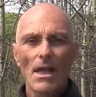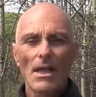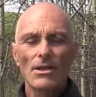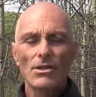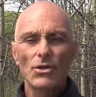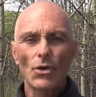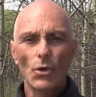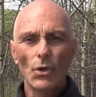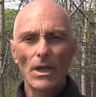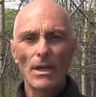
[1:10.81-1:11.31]

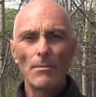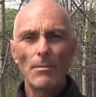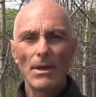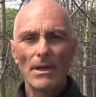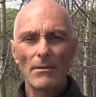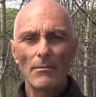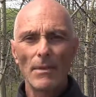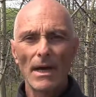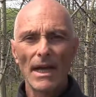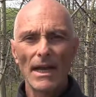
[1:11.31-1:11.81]
So keep
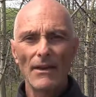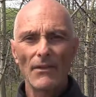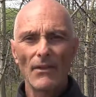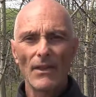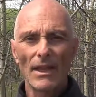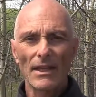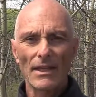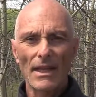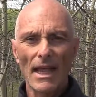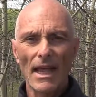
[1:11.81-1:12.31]
in mind
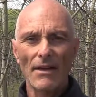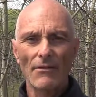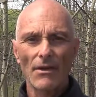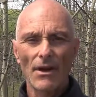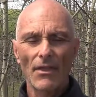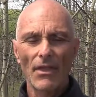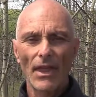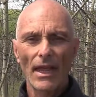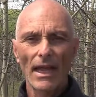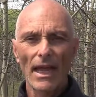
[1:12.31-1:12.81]
that
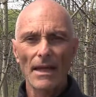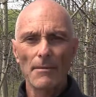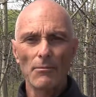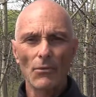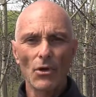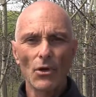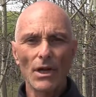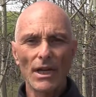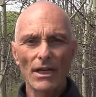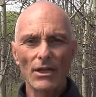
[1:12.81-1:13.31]
everything I'm
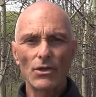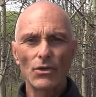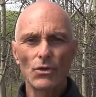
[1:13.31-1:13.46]
going